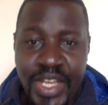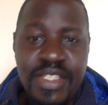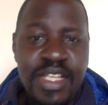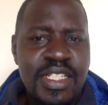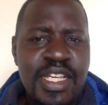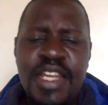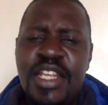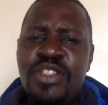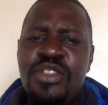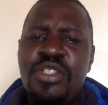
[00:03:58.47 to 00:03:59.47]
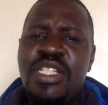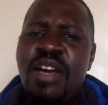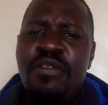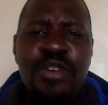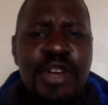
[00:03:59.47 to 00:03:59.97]
result against
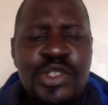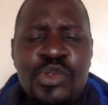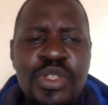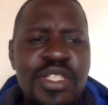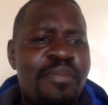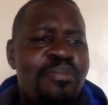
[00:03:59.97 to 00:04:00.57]
Nottingham Forest was a